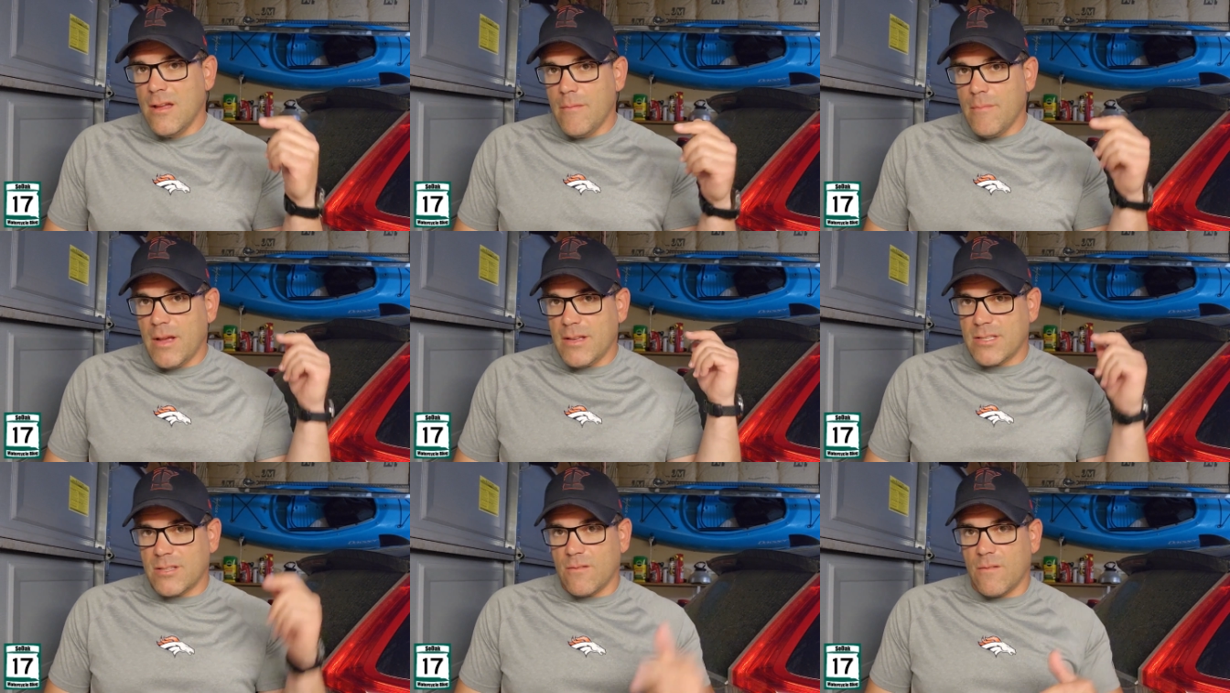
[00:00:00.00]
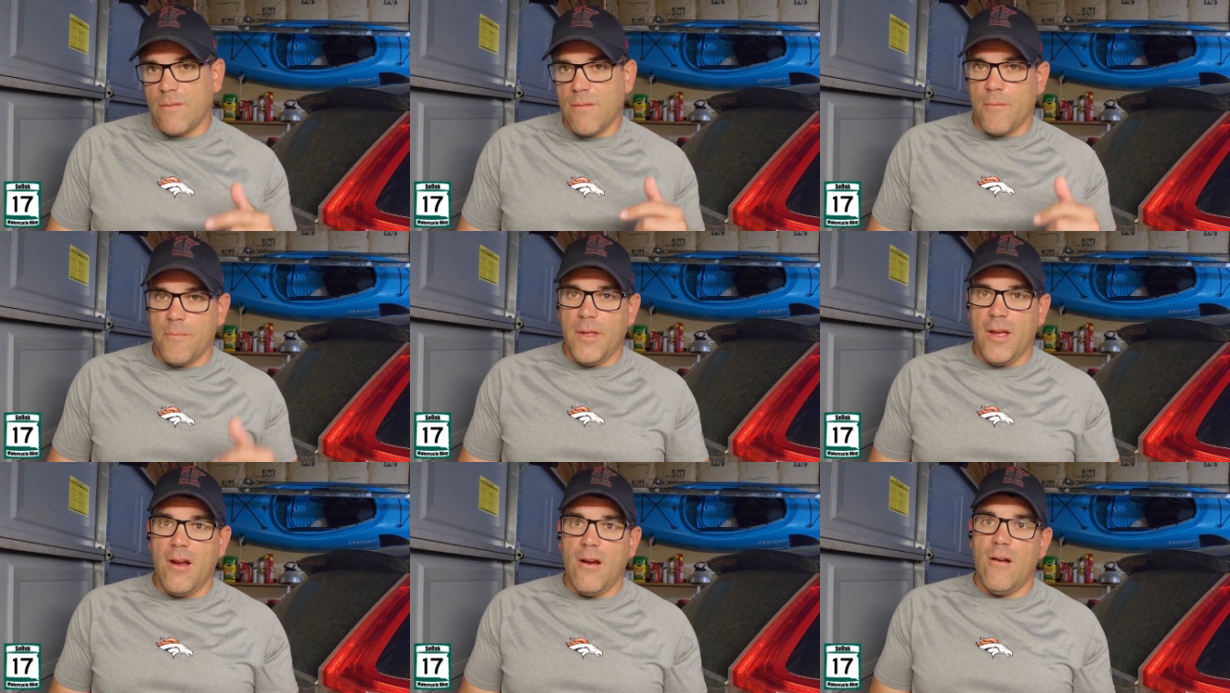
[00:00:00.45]
Basically
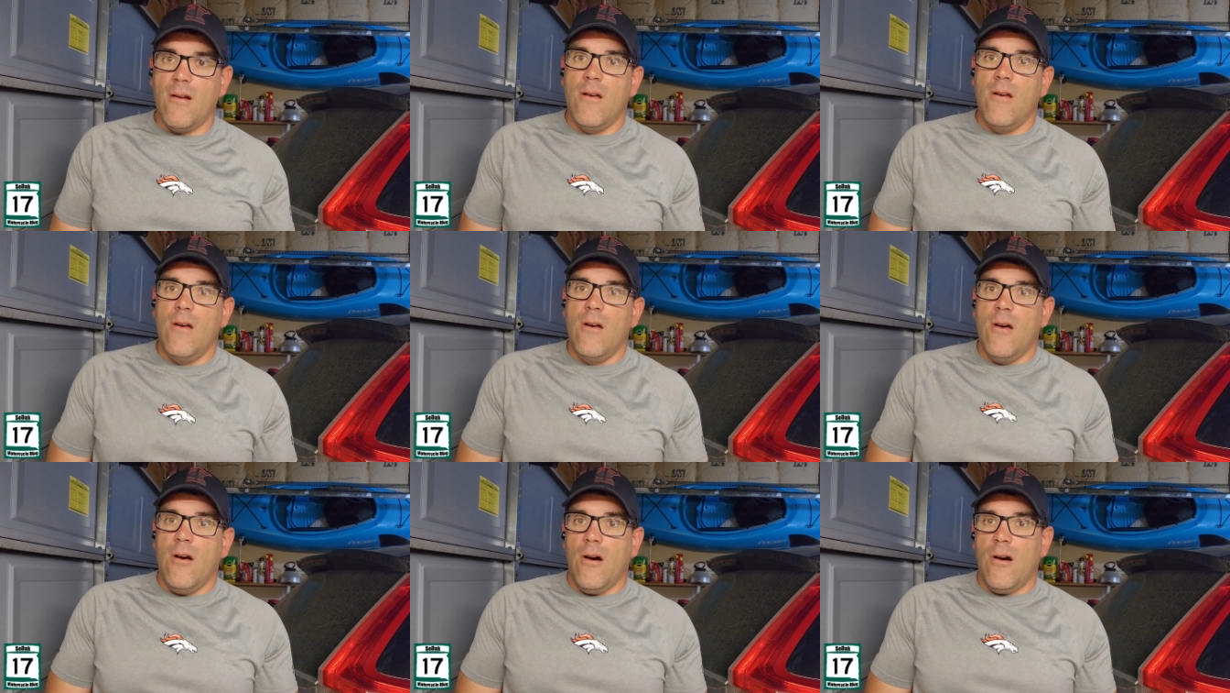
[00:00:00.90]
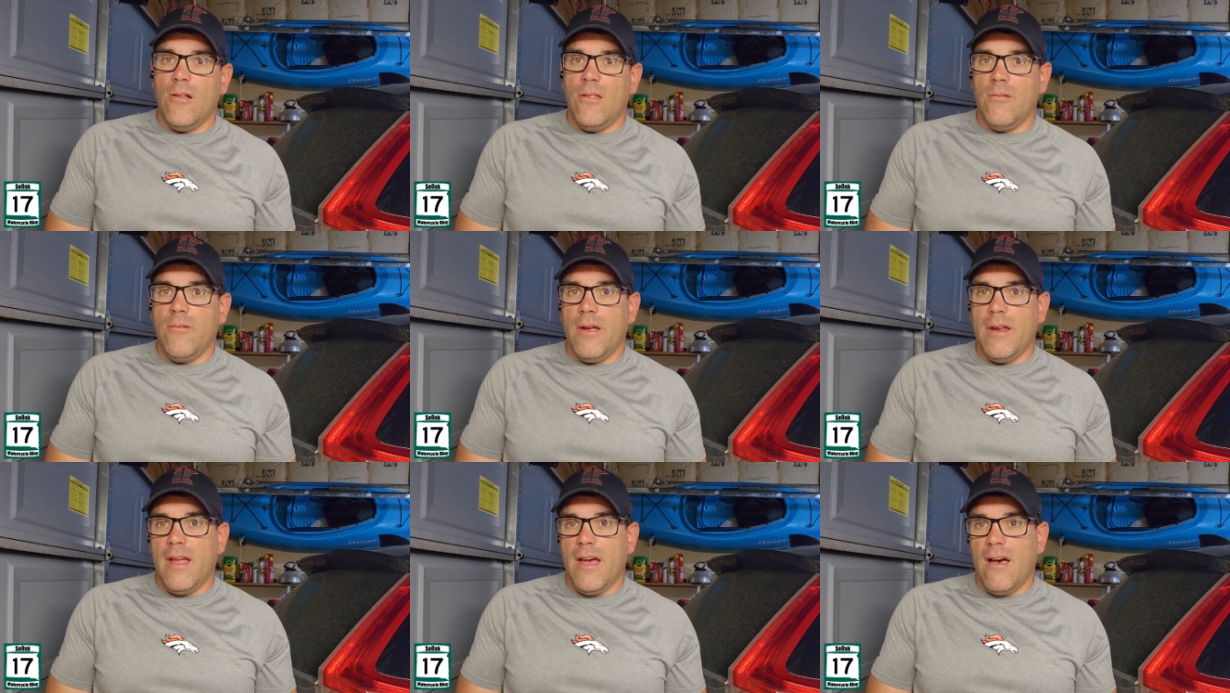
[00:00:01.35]
from there, all the
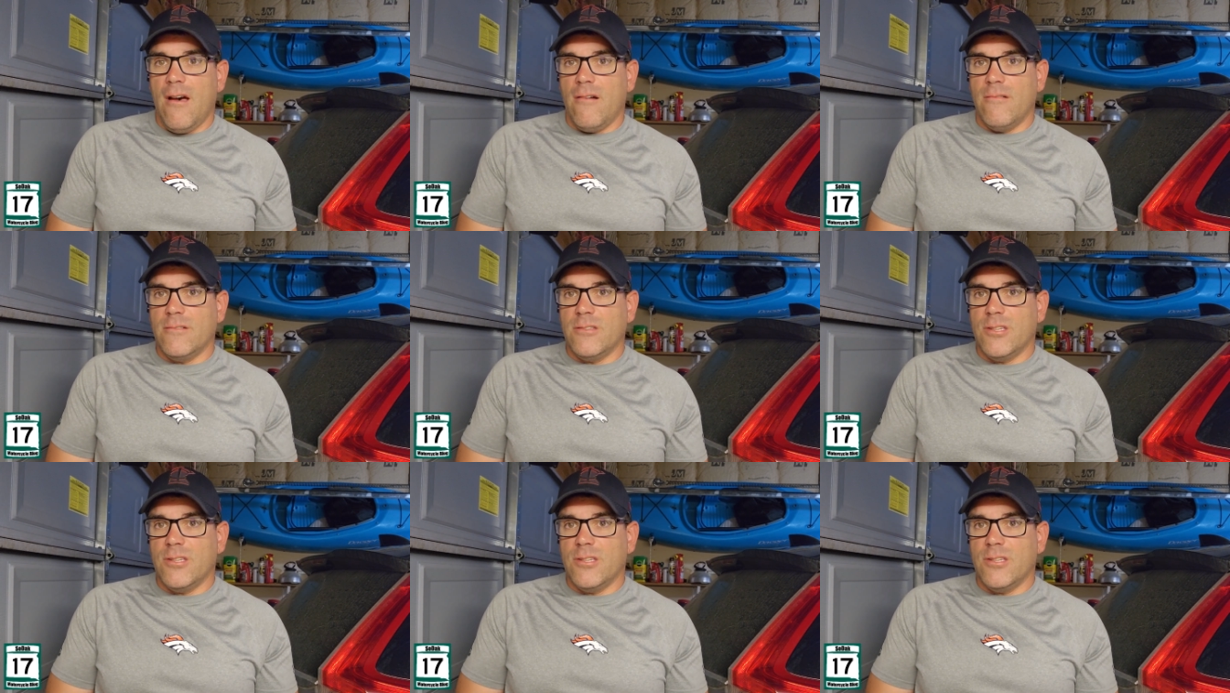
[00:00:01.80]
way down